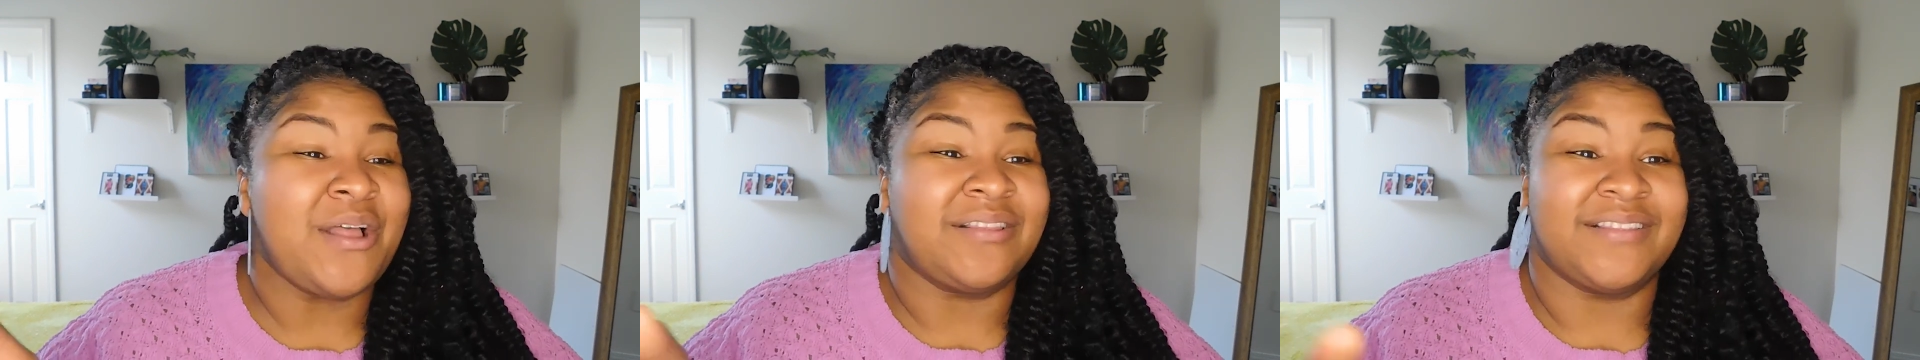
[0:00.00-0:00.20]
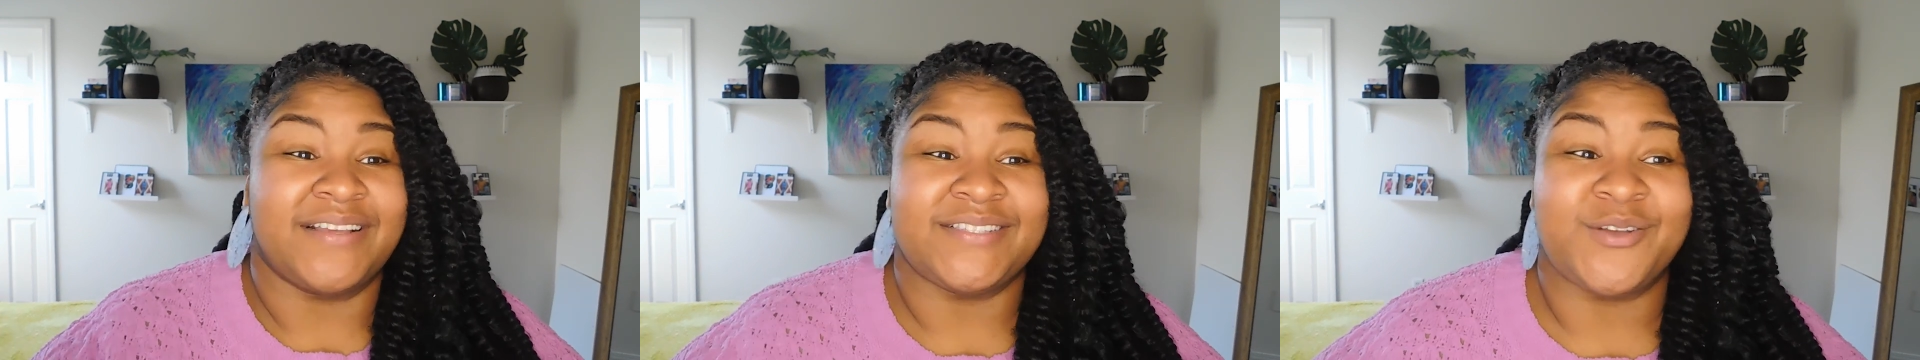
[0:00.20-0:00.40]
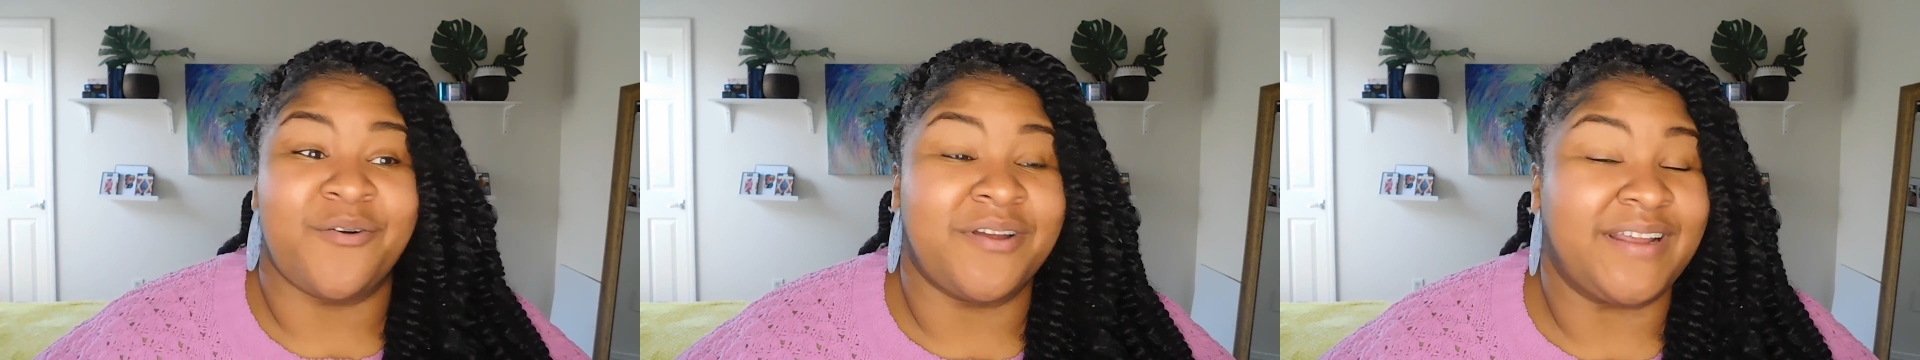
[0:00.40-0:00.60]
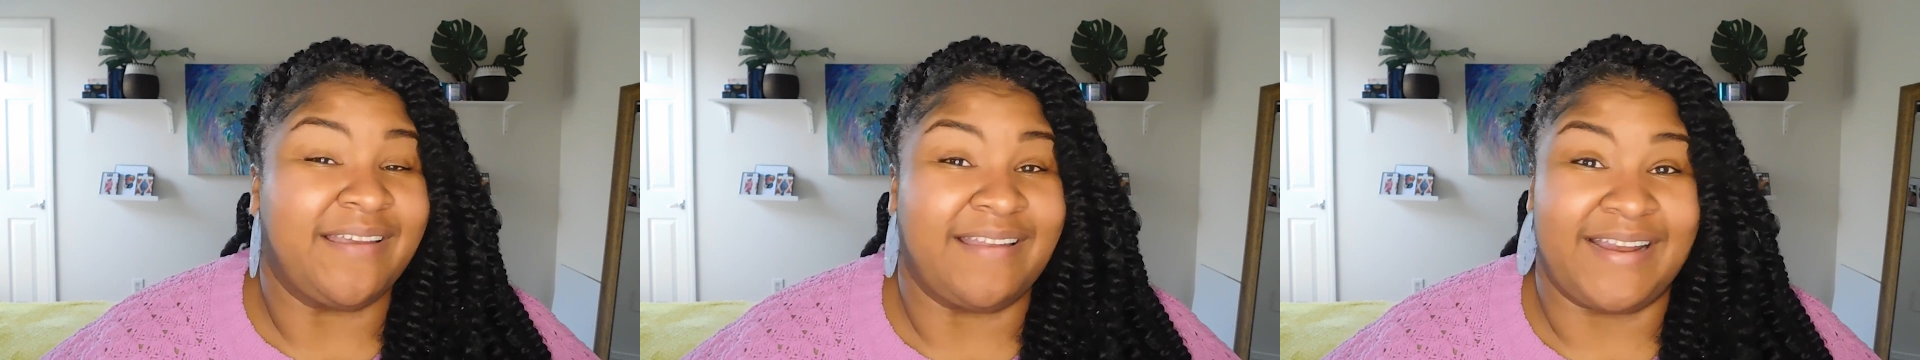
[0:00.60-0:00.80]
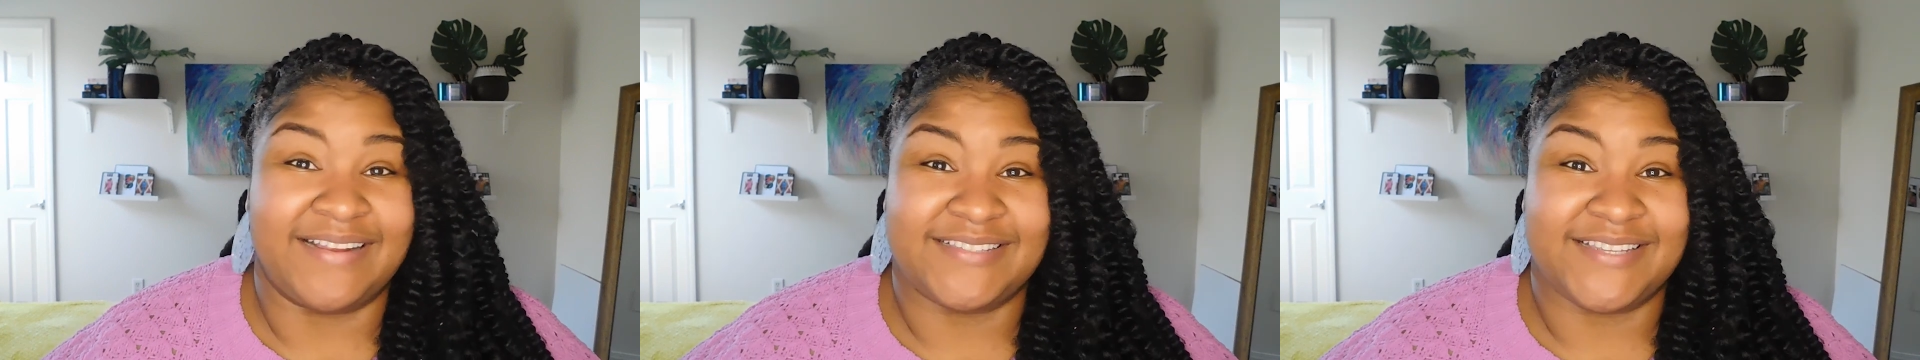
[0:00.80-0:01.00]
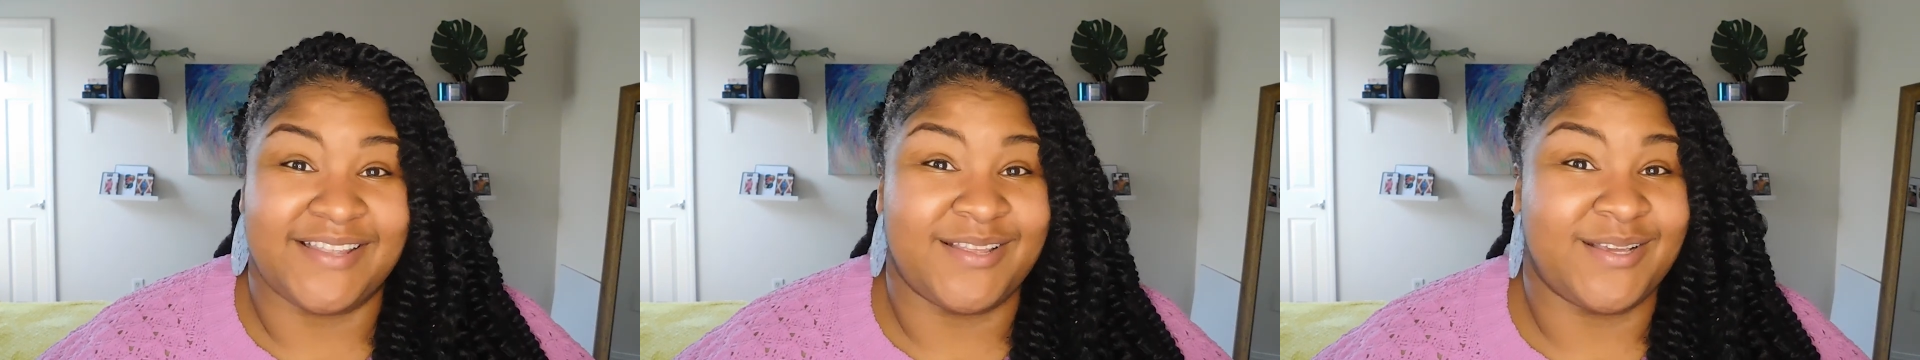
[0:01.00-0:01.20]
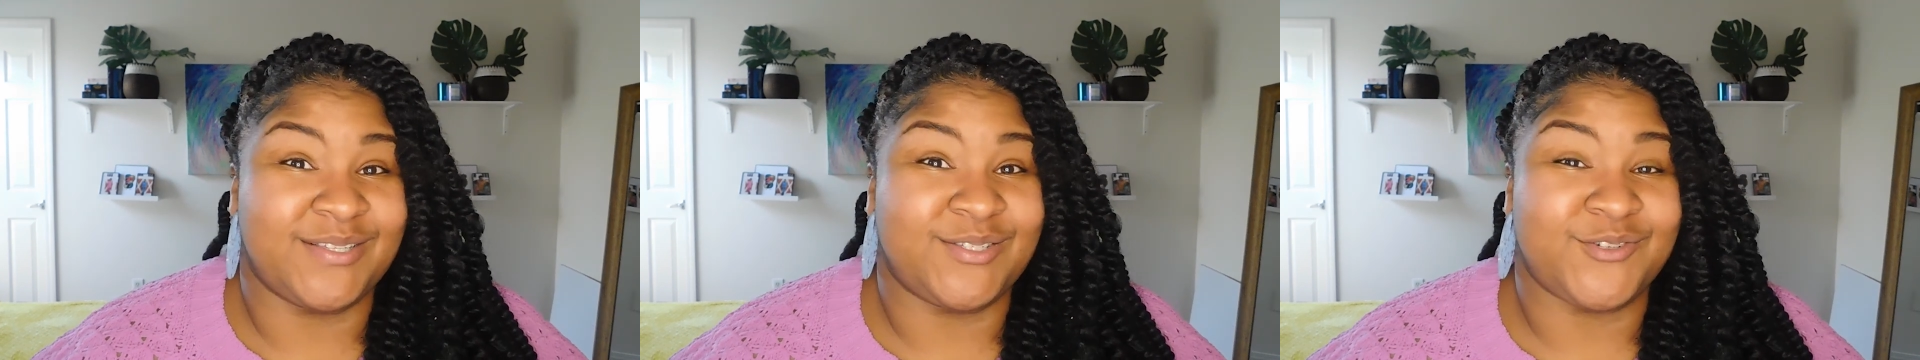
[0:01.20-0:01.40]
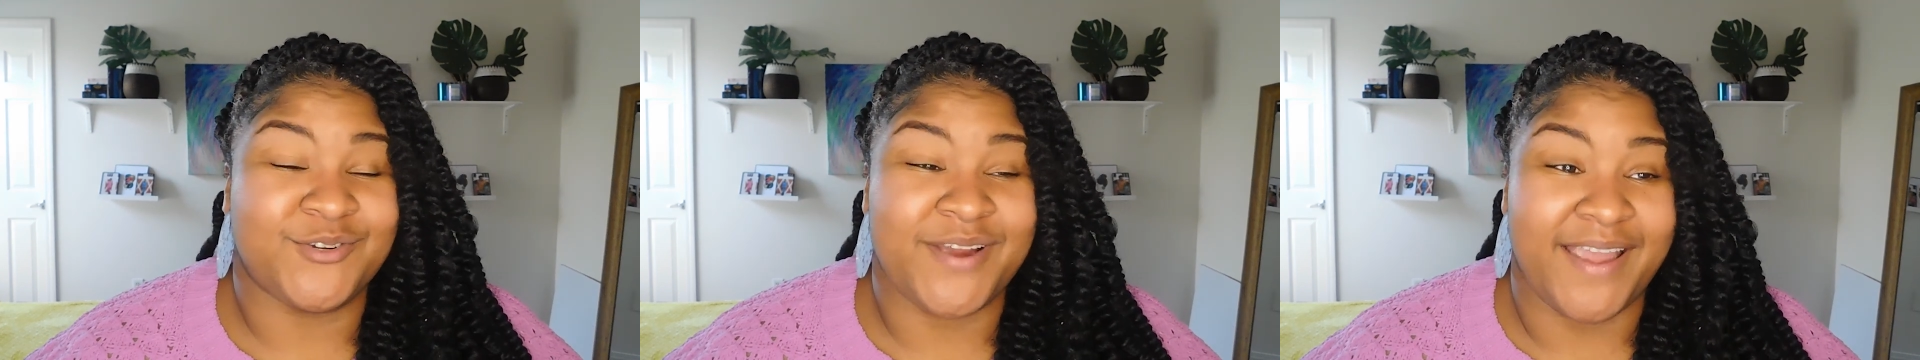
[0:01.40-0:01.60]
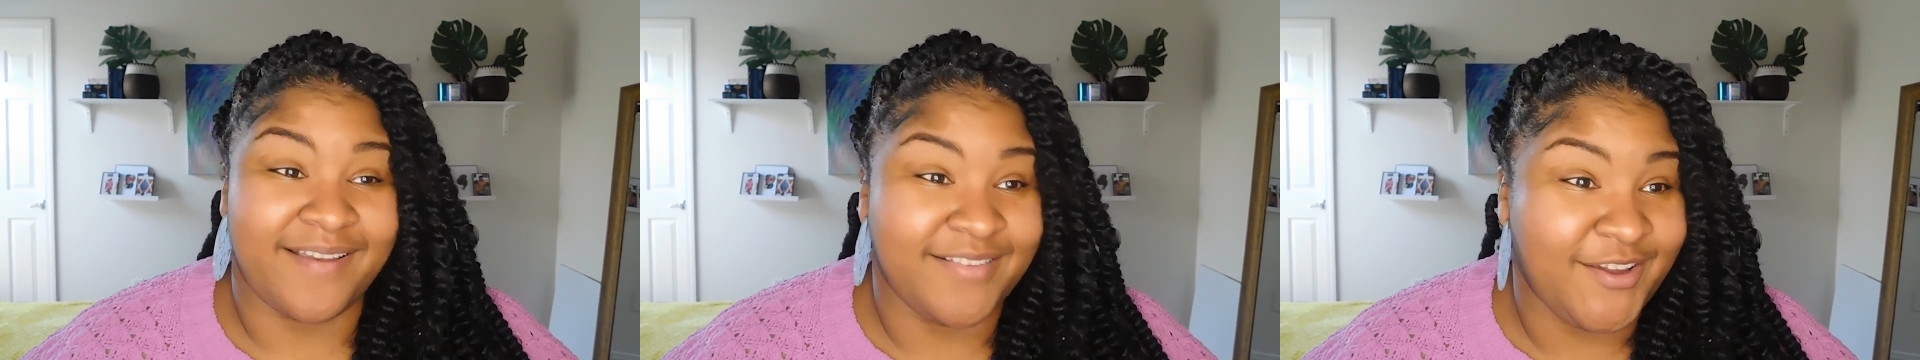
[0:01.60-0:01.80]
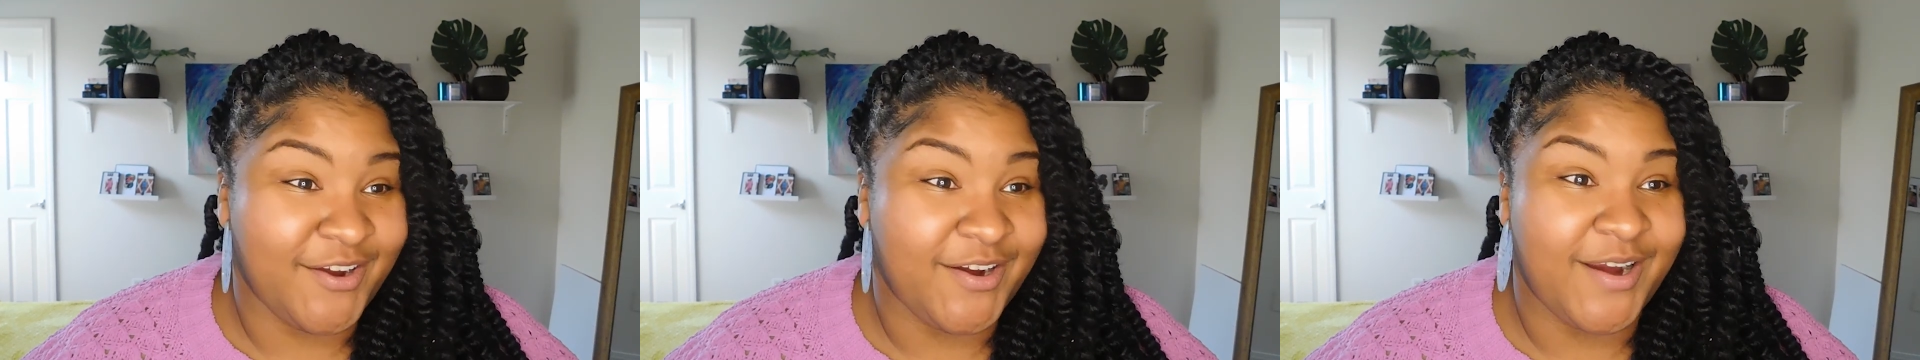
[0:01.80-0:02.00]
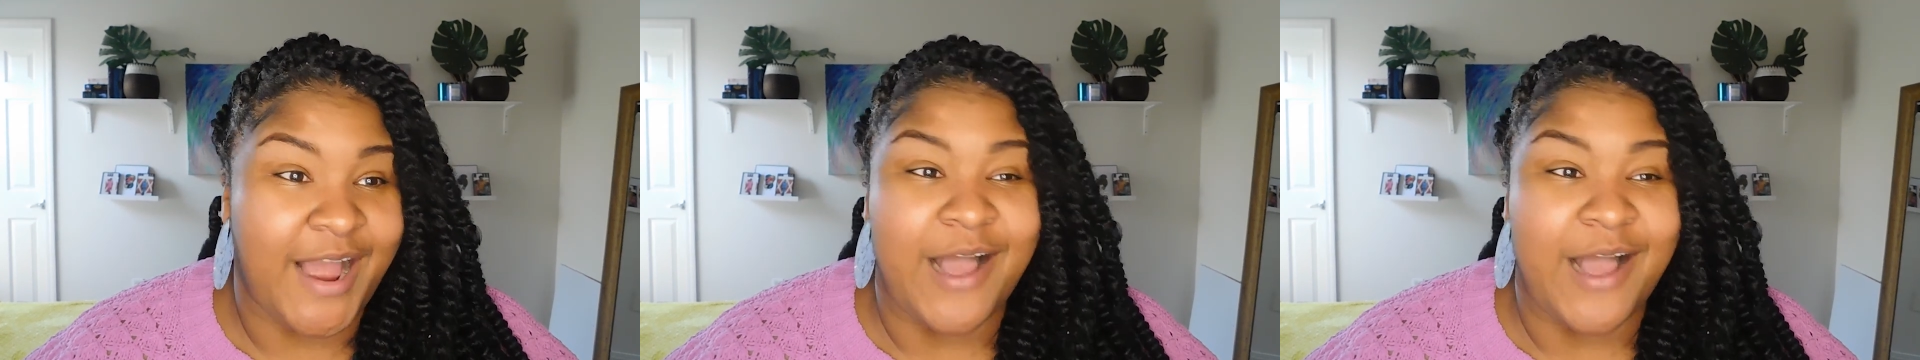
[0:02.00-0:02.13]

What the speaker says: Let's go on and get into this trailer.